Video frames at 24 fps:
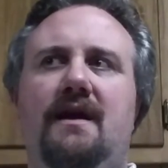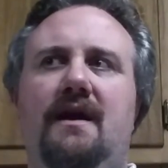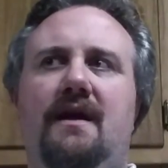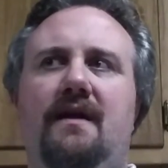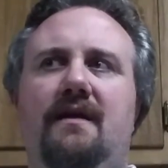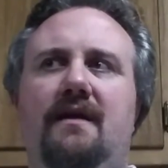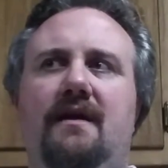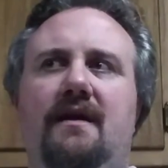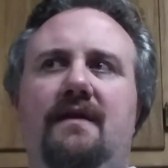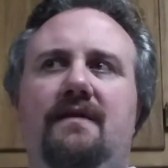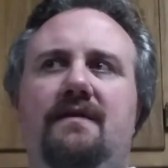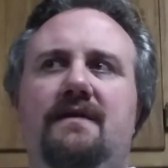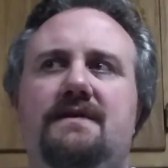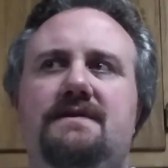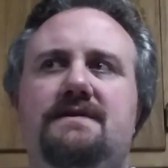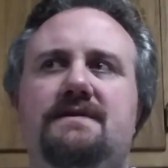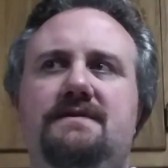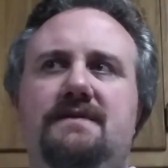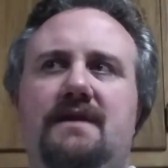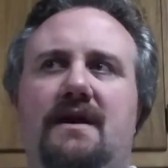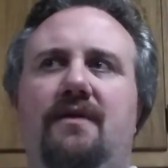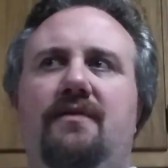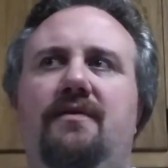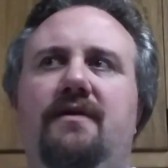and this
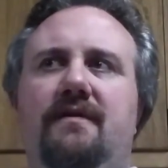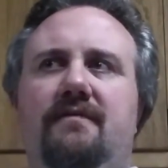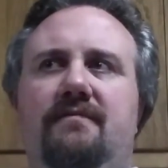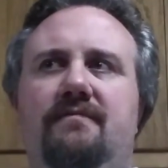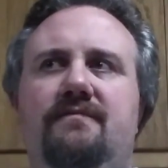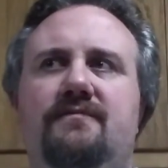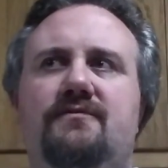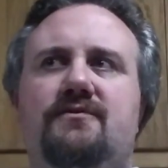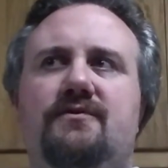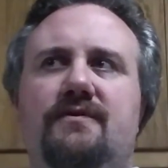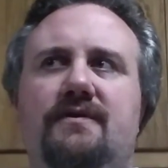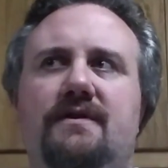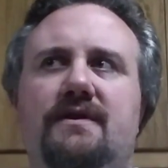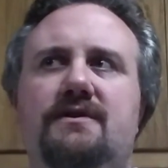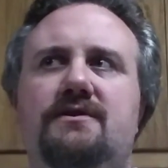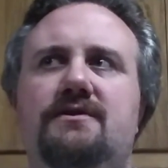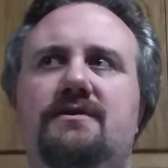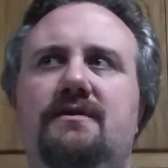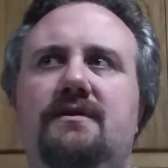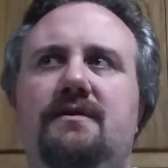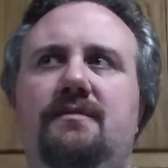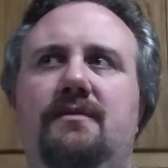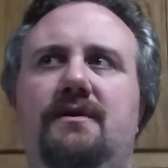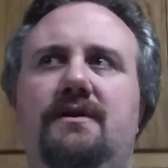is how they've
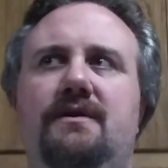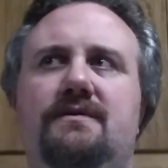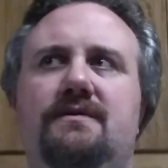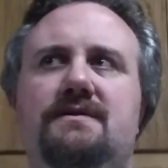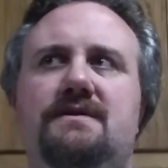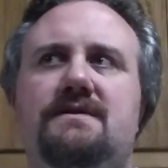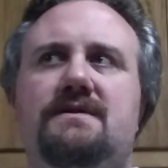traditionally been used.